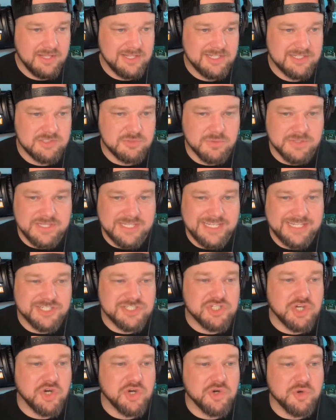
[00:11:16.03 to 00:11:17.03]
It's what the
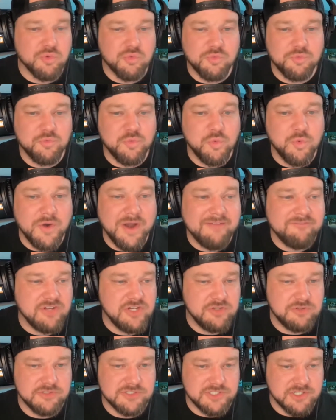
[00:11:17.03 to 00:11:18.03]
Internal
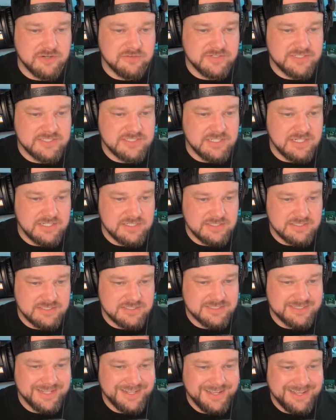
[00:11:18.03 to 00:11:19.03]
Revenue Service does,
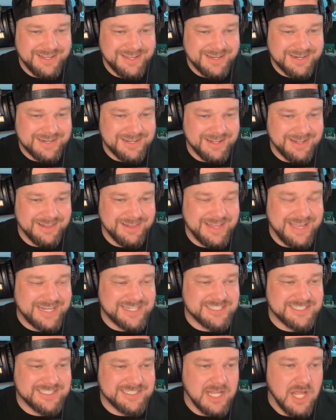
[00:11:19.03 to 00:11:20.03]
is
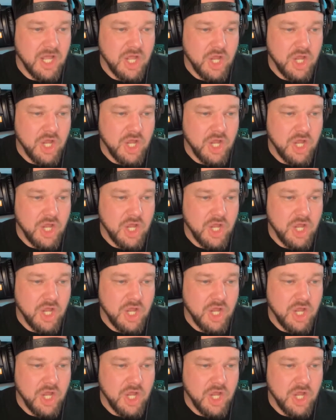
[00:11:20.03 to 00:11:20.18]
collects